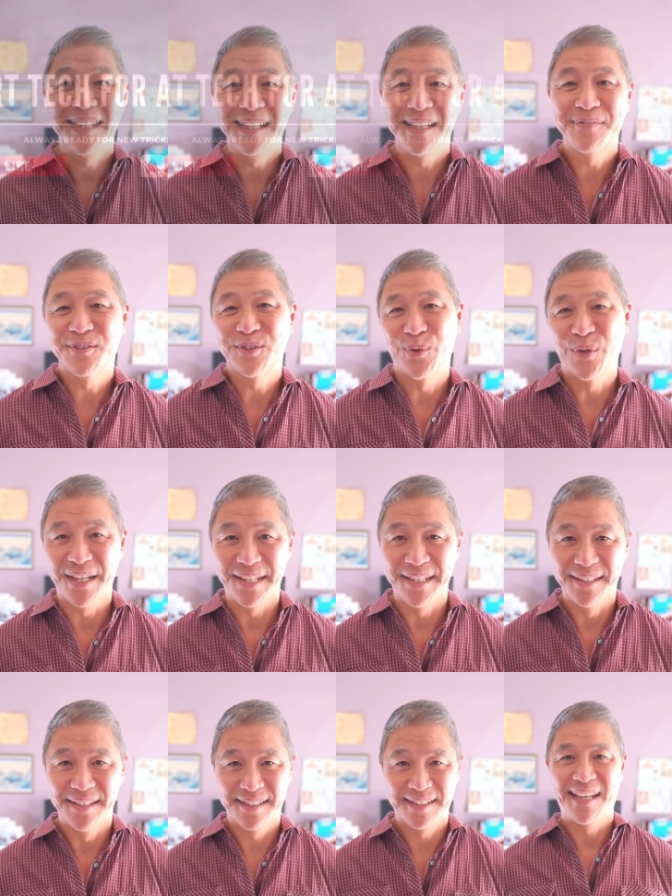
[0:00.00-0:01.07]
I love to
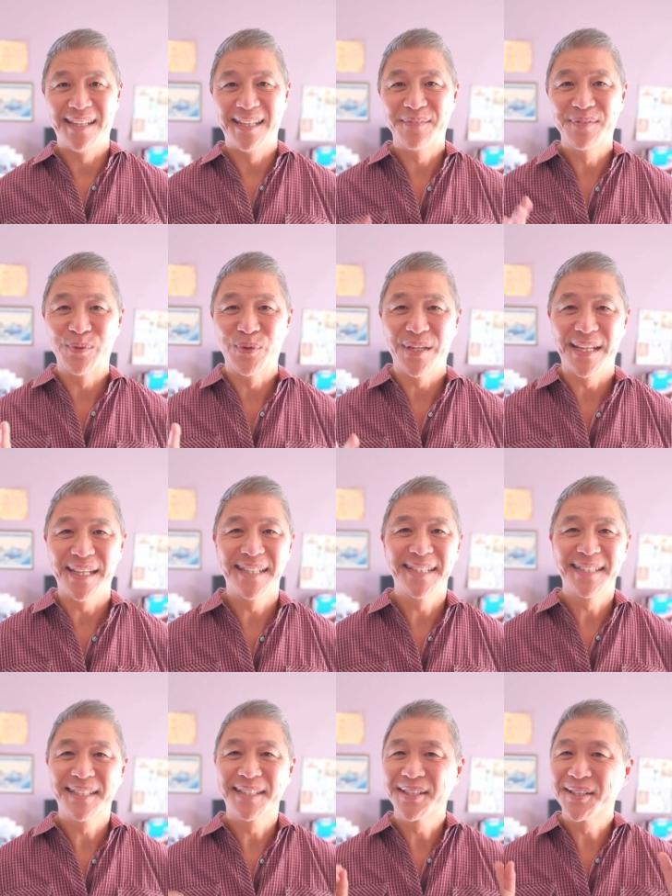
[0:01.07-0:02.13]
read. I love to read
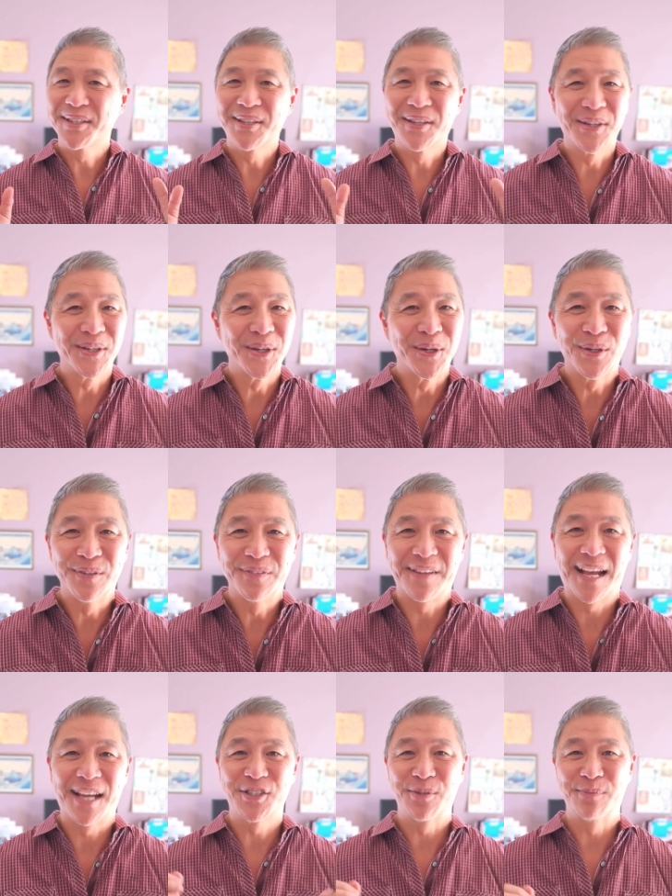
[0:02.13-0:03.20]
good old
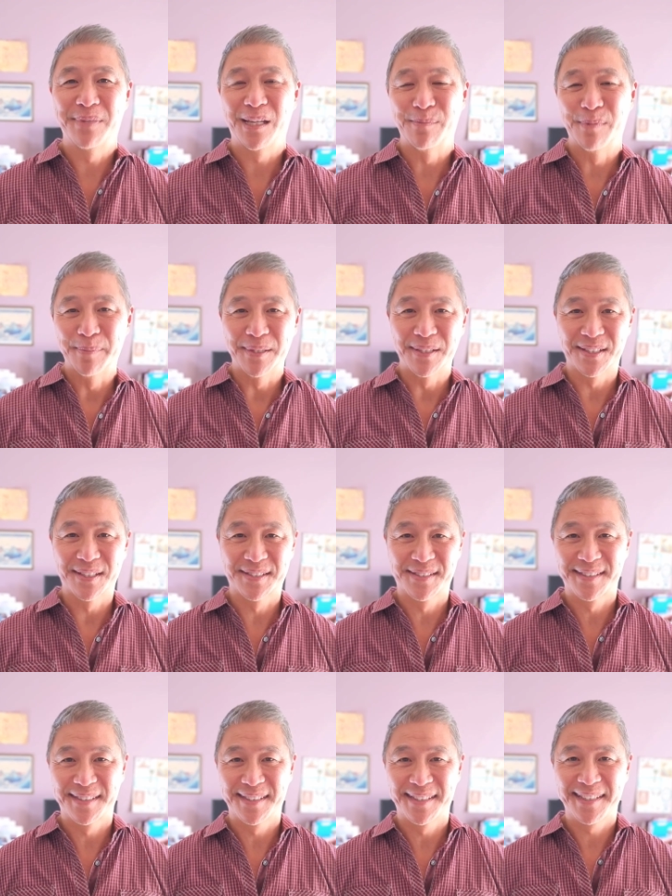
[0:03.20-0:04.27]
fashioned paper
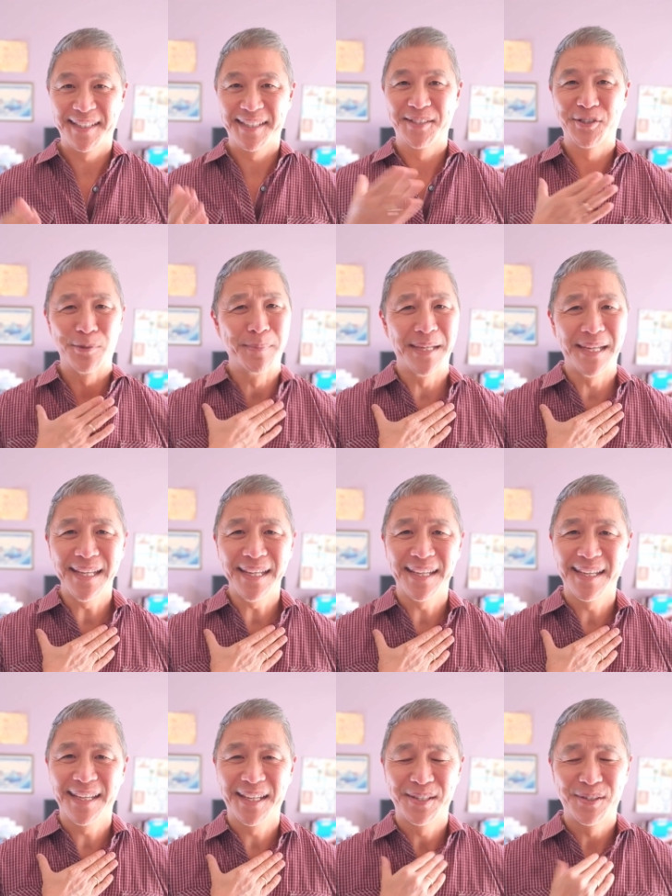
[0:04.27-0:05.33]
books. To me,
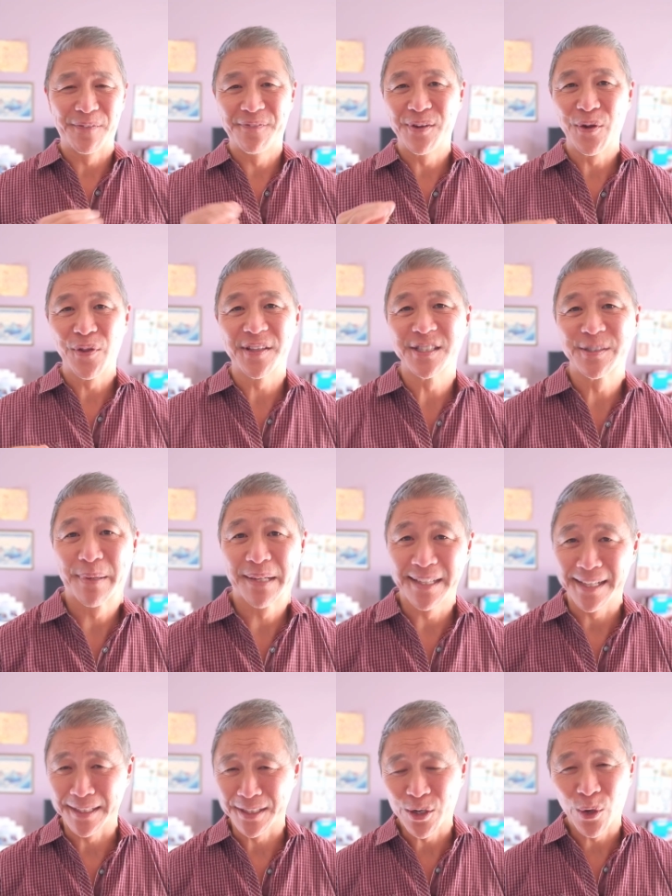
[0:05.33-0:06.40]
there are few things
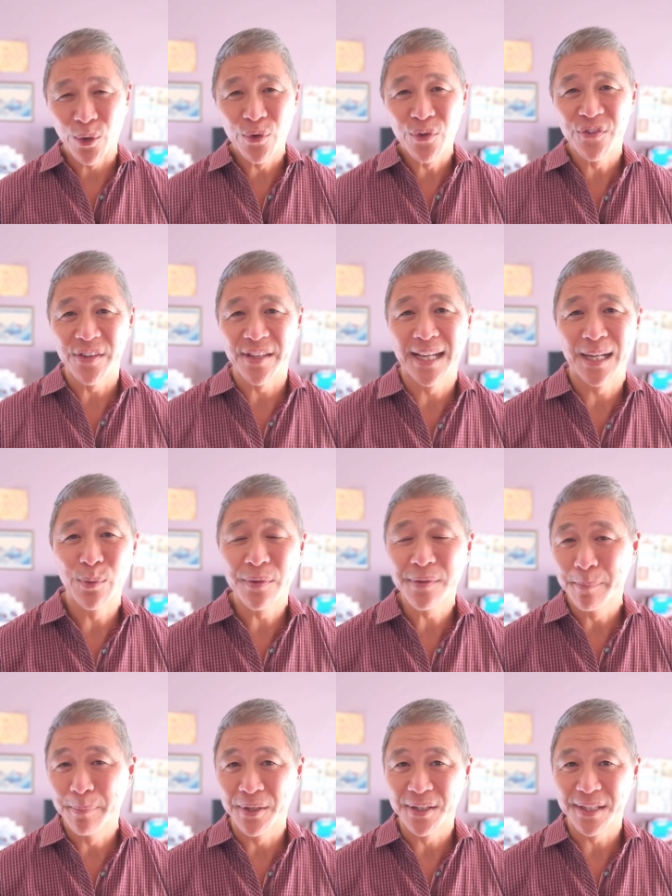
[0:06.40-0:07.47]
better than cozying up
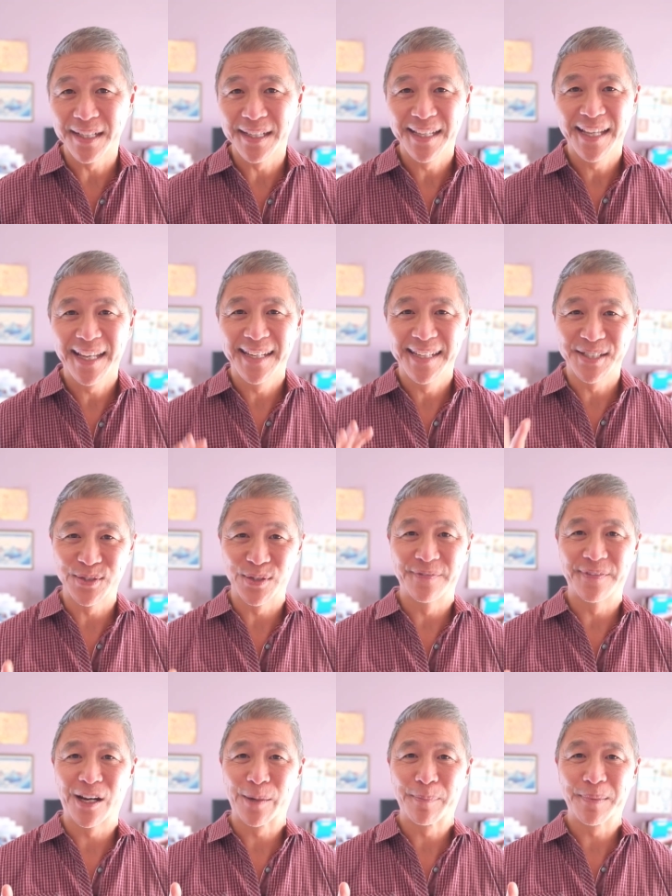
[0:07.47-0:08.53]
with a book next to
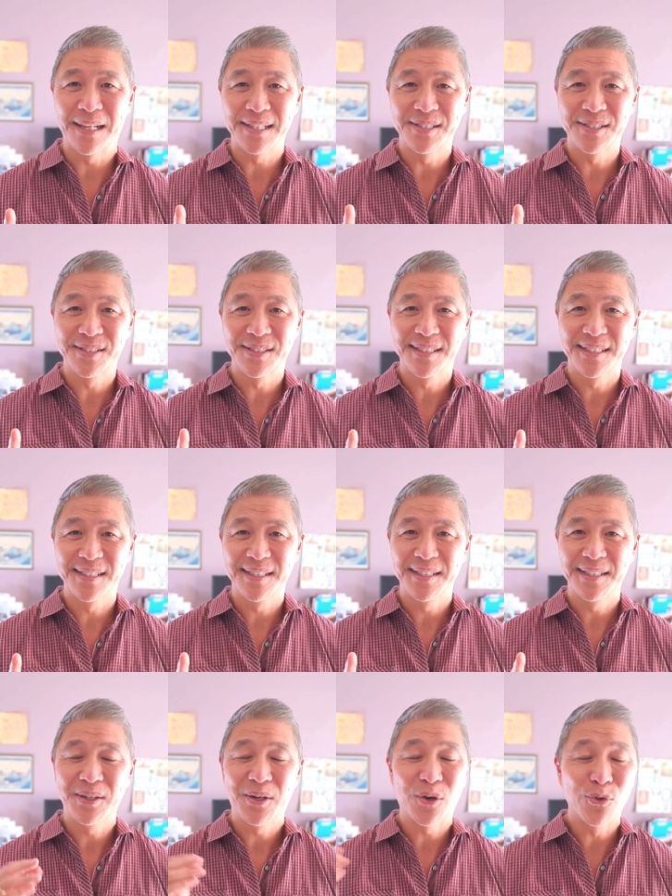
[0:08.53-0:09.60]
a fireplace,
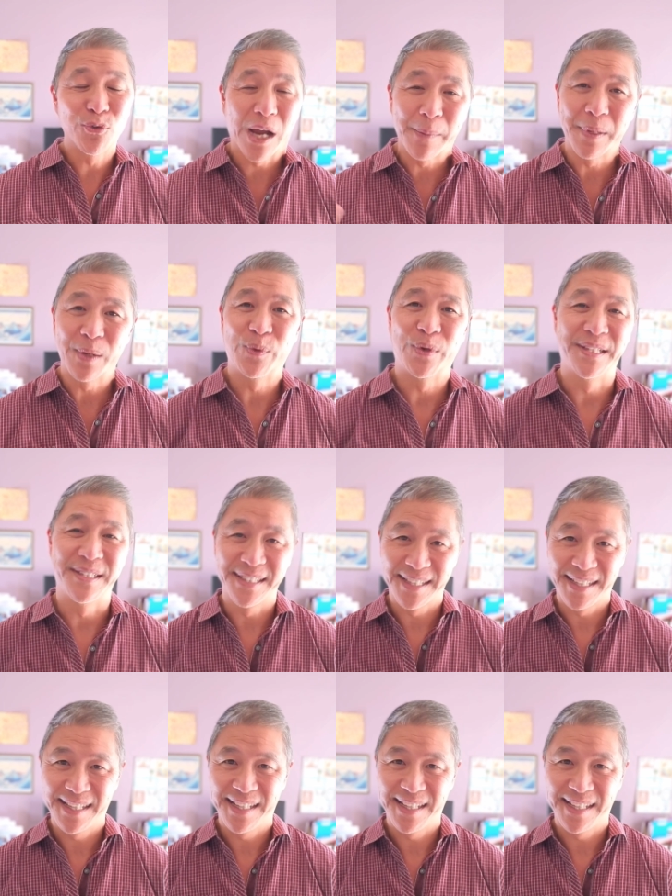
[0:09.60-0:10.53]
or grabbing one